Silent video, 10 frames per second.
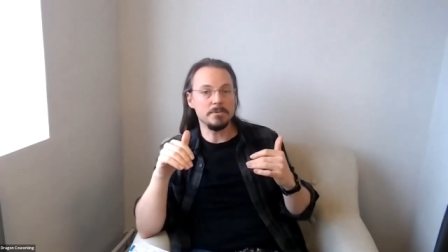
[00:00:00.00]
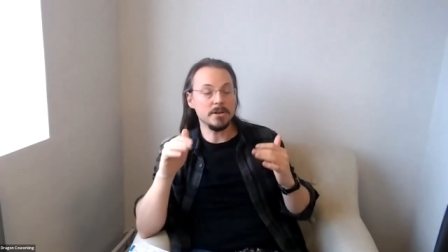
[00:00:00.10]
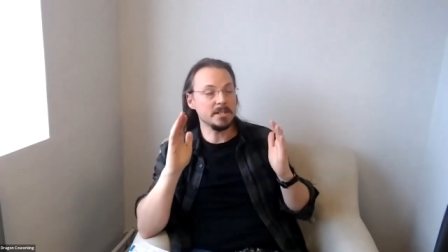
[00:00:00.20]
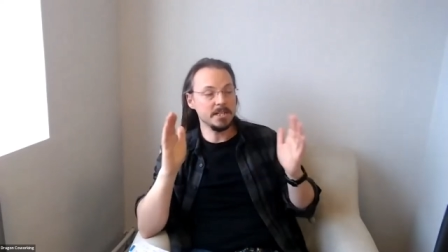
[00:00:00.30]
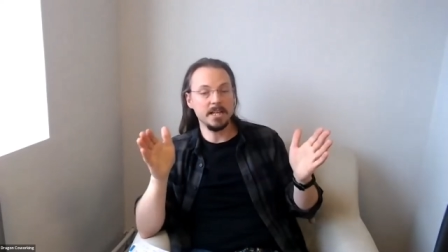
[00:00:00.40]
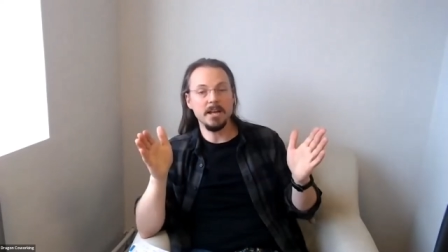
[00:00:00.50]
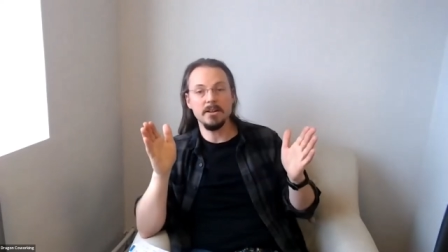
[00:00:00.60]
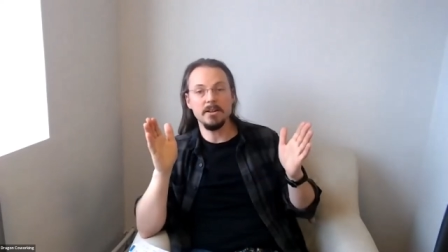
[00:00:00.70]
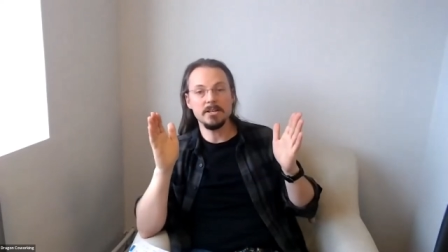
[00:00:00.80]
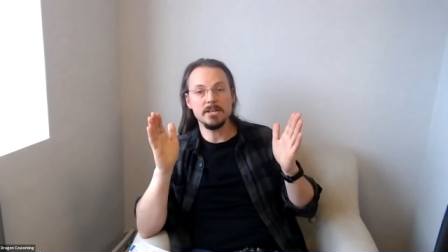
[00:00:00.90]
So I sit
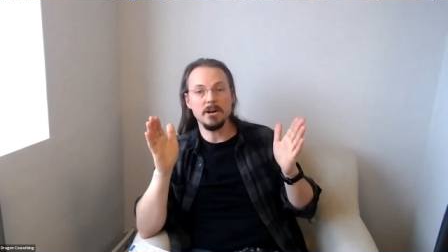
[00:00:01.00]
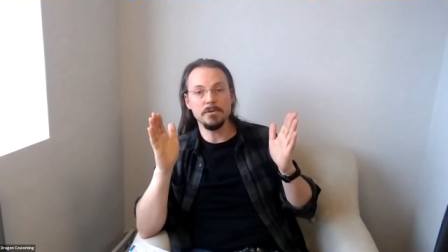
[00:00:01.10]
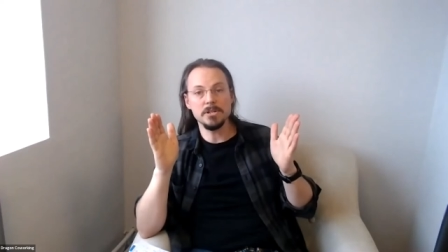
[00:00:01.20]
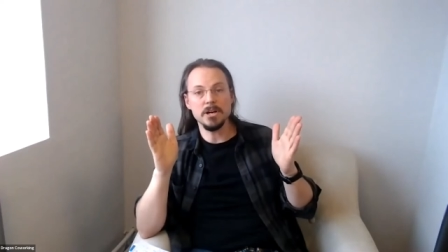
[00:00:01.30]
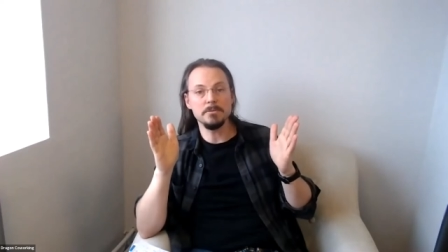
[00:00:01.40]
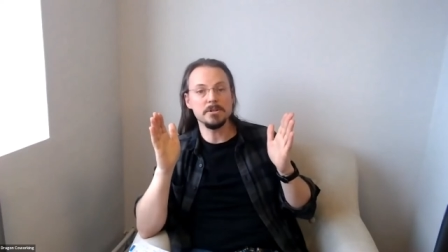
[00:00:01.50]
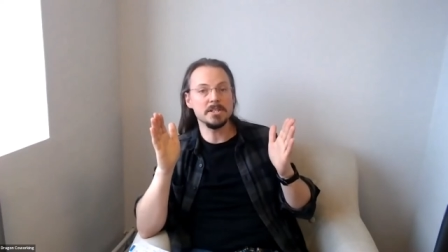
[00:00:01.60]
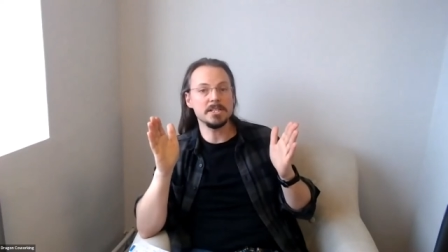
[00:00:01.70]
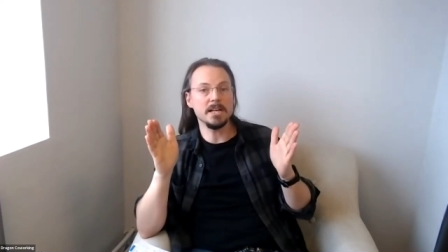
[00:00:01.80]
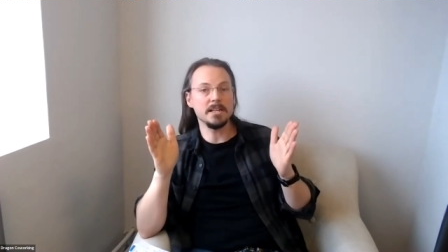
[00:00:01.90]
there oftentimes on
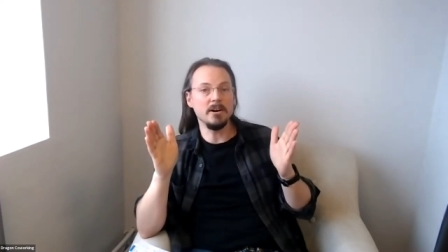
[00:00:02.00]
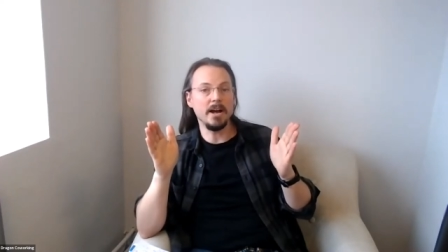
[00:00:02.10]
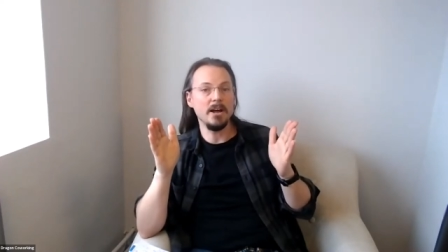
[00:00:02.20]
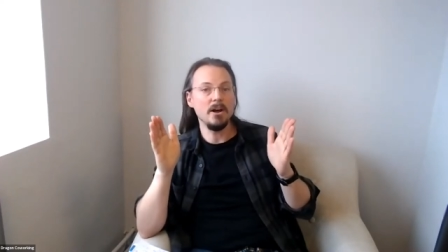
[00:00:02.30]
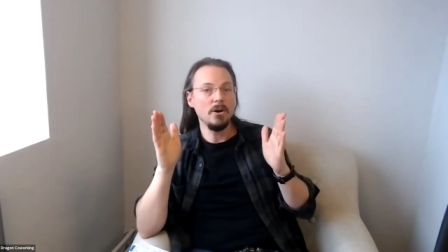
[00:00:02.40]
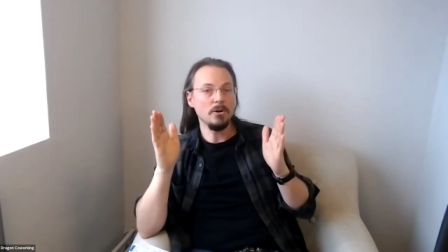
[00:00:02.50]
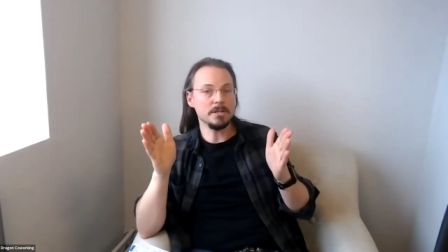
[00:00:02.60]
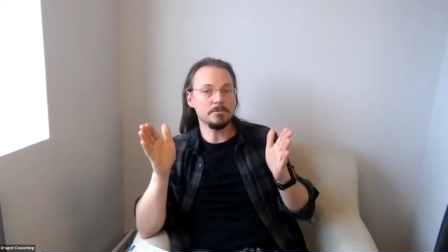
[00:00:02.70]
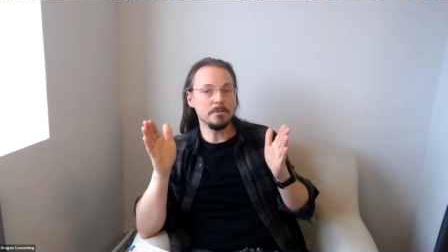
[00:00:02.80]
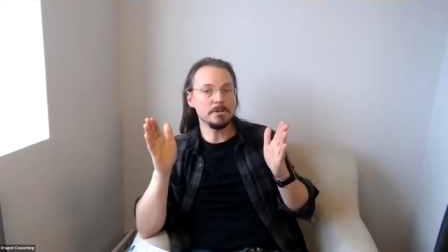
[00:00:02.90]
Sunday night, or
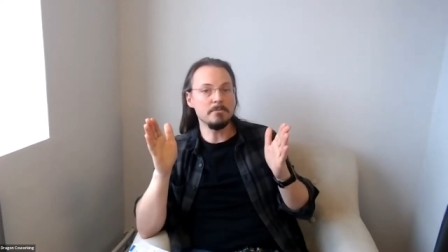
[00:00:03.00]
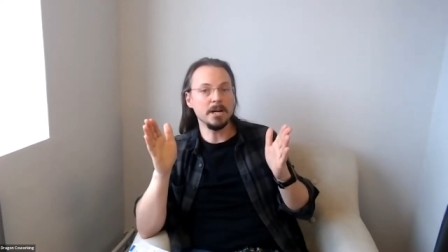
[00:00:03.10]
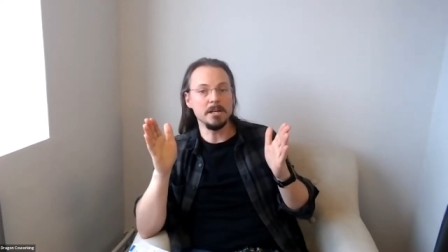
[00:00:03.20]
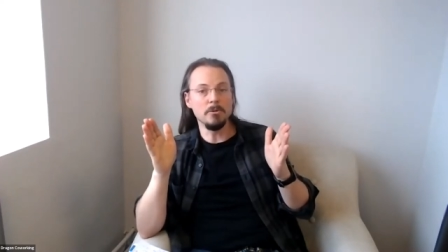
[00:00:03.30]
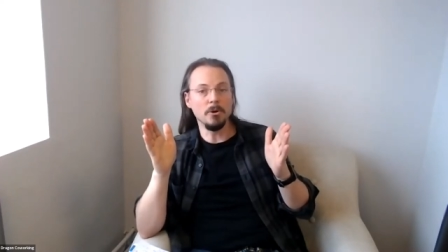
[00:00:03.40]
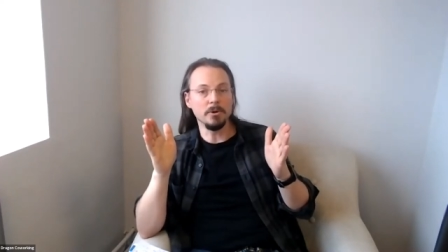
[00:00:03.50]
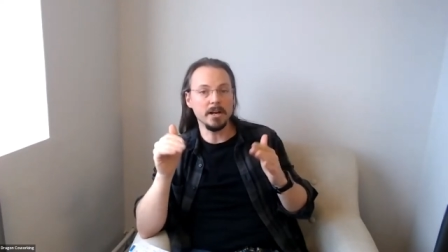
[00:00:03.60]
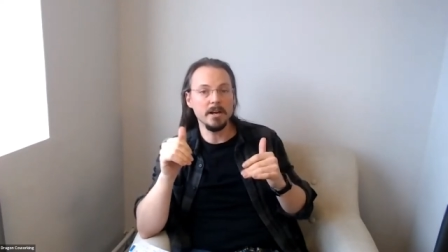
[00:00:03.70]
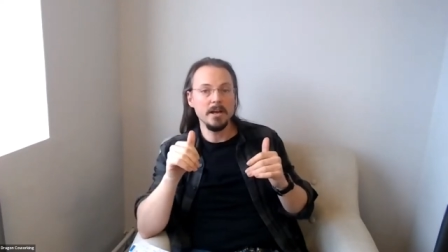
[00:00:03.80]
sometimes on Monday morning,